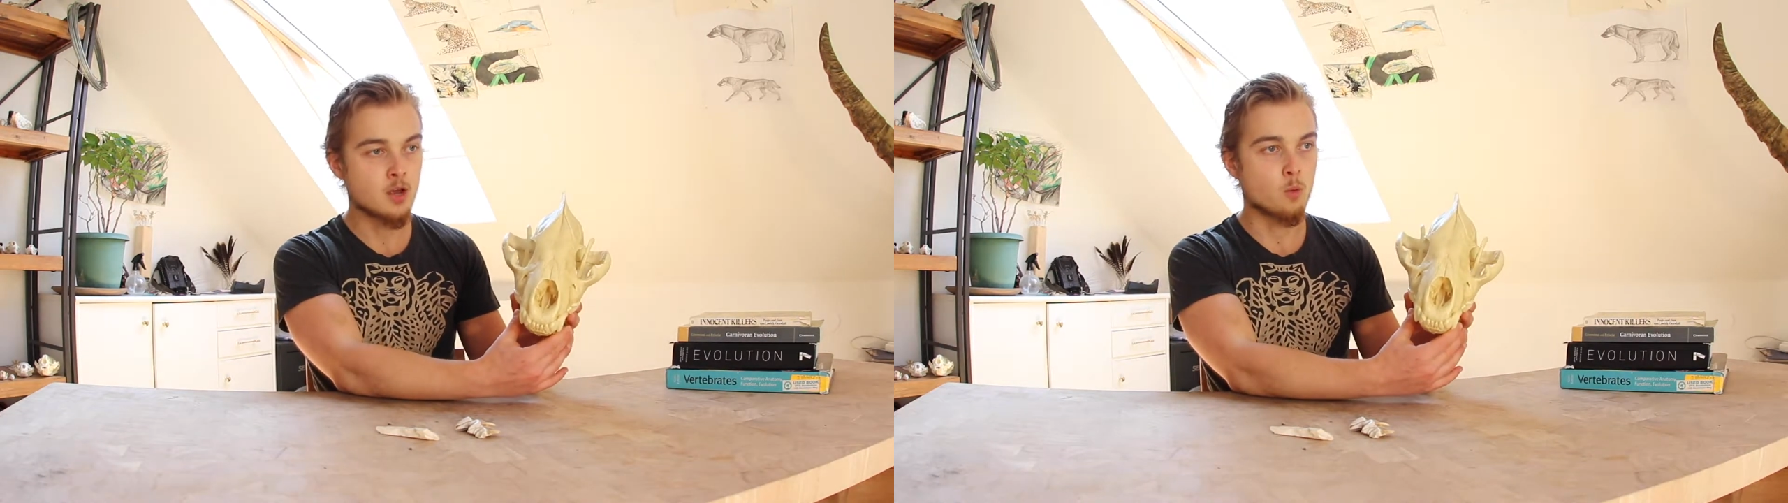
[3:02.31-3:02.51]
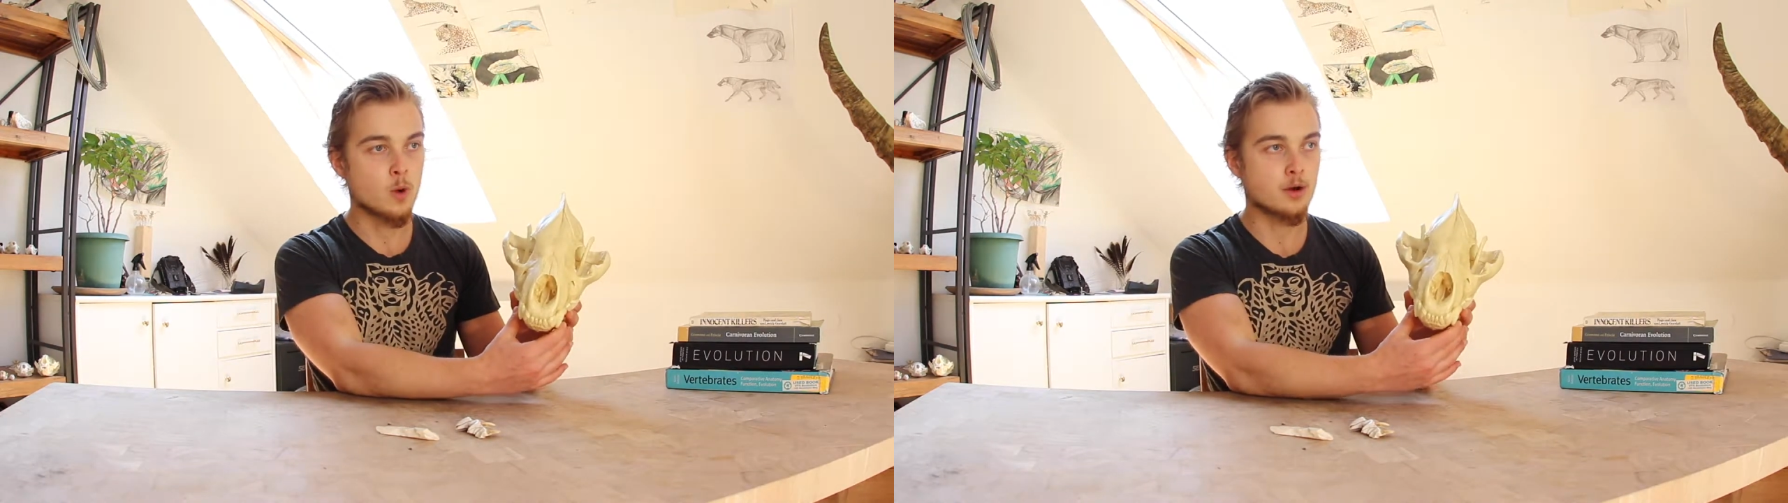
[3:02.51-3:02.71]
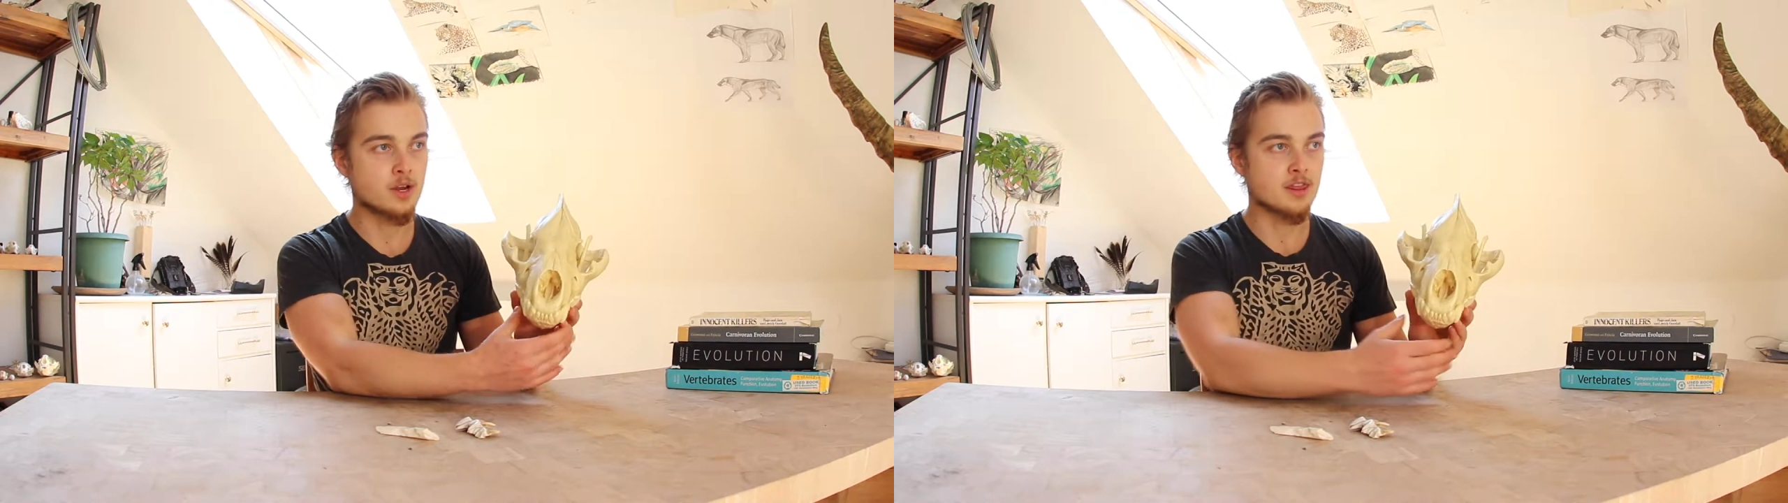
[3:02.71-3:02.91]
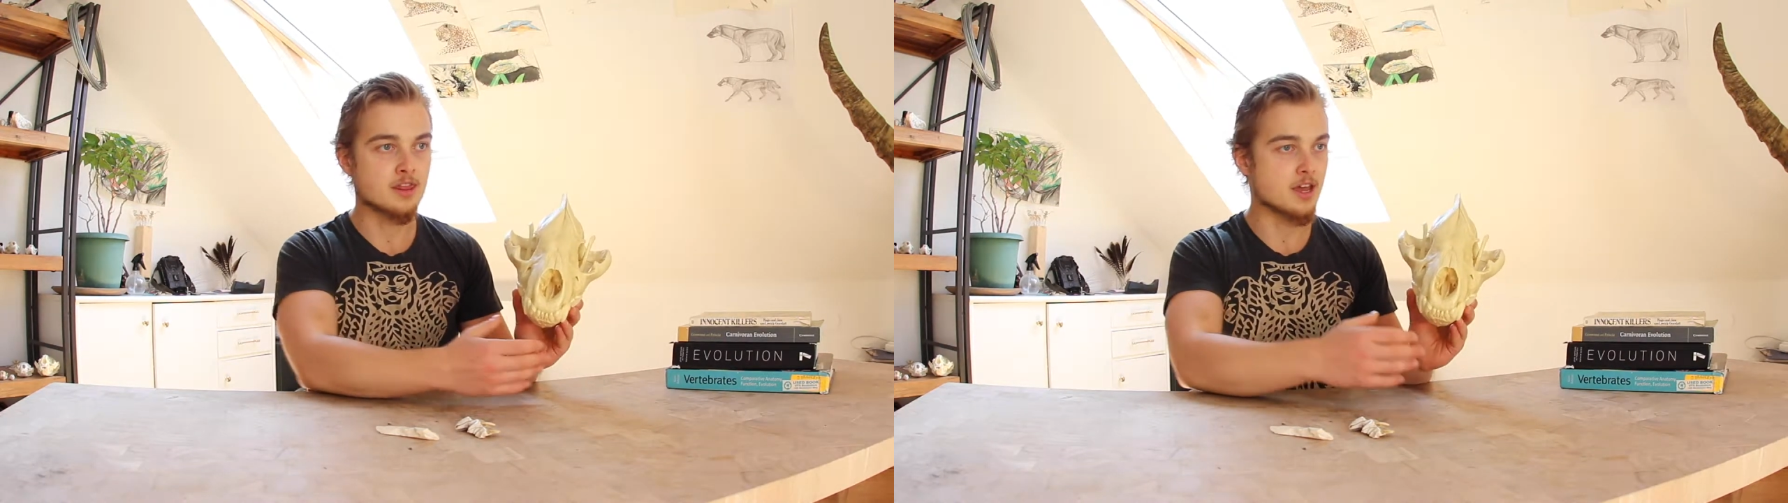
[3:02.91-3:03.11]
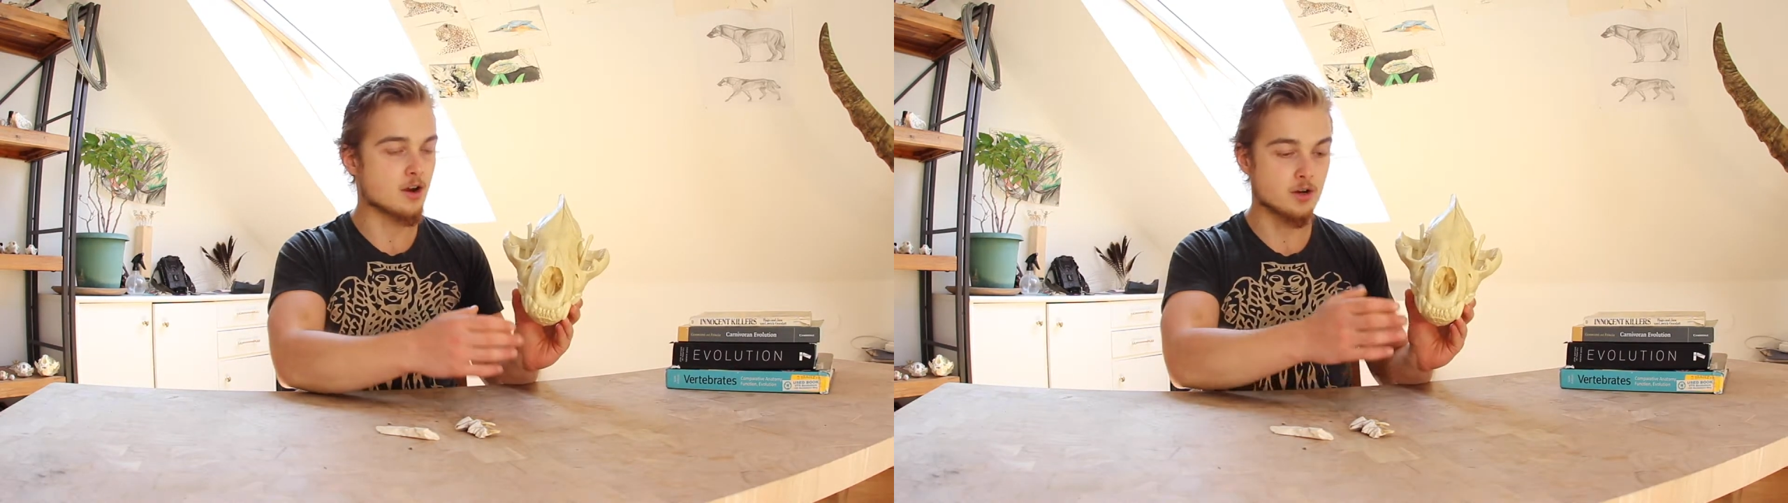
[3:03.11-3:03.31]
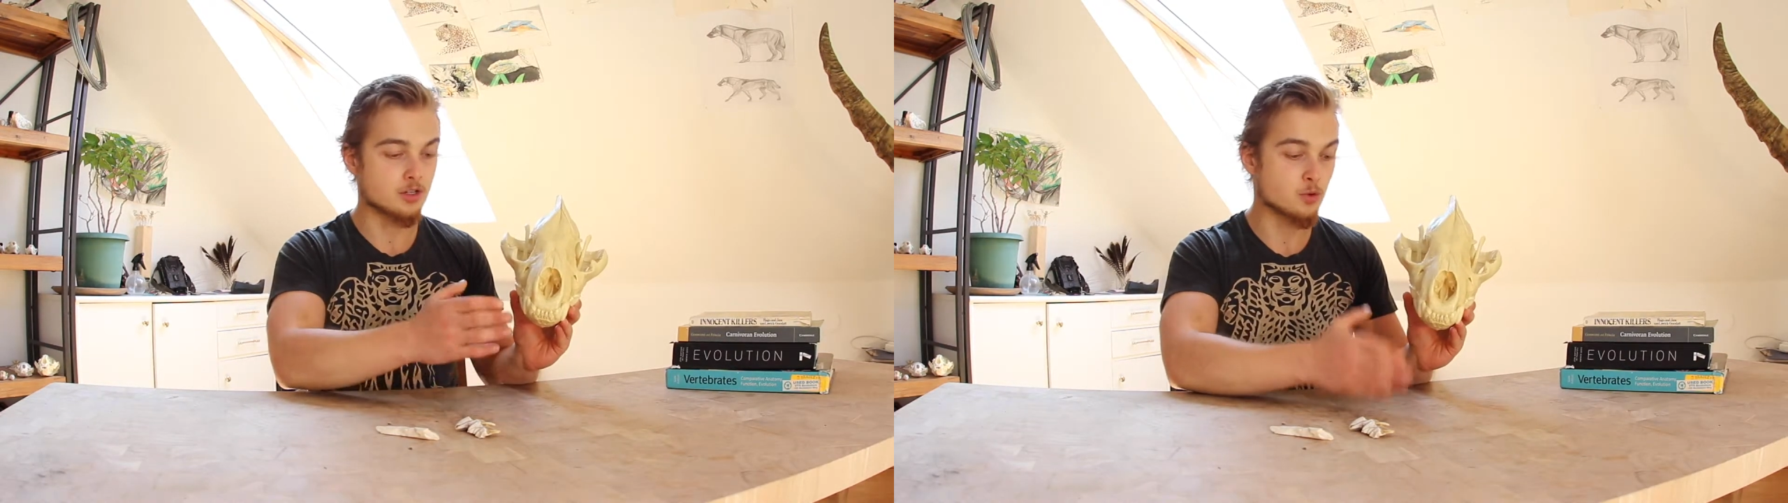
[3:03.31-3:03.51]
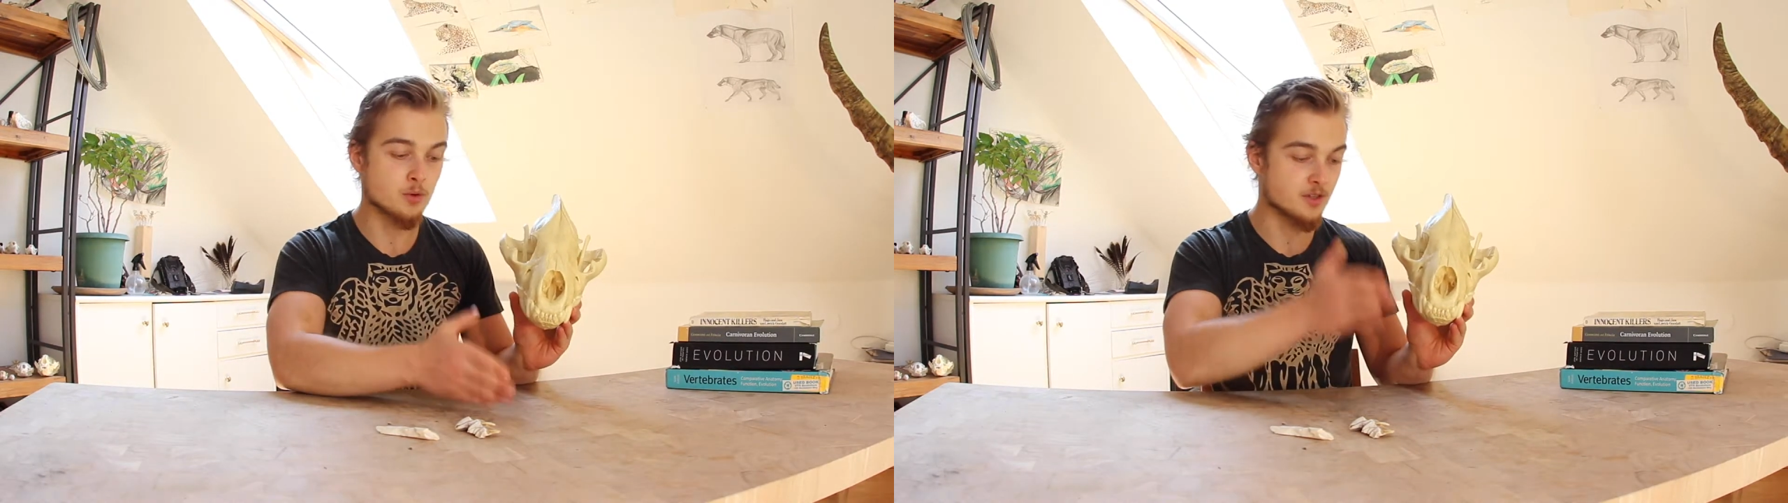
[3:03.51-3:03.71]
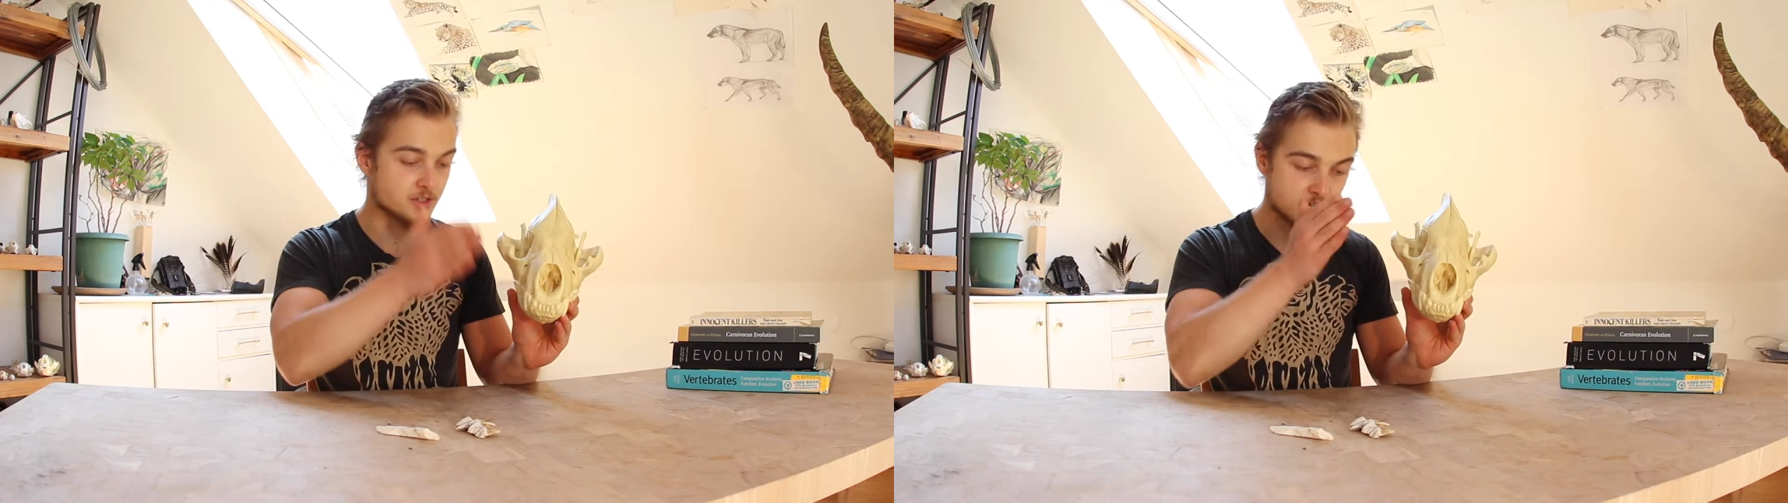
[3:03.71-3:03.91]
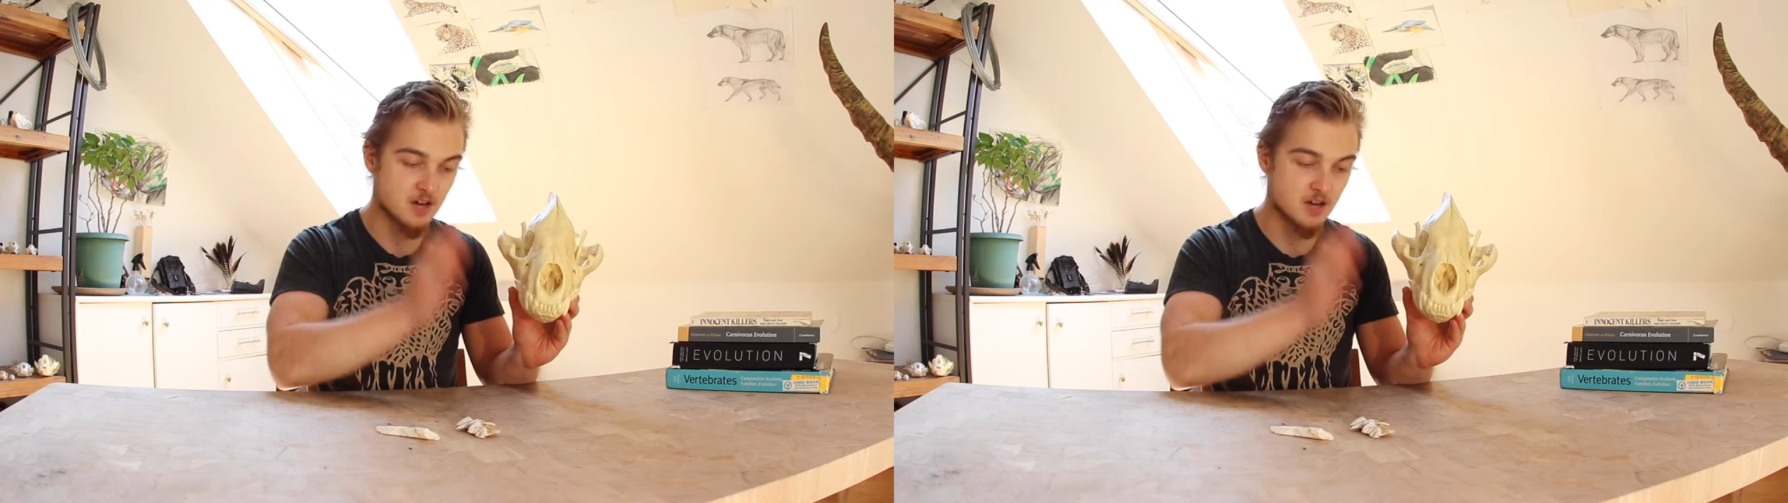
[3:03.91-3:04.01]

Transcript: wherein they're doing this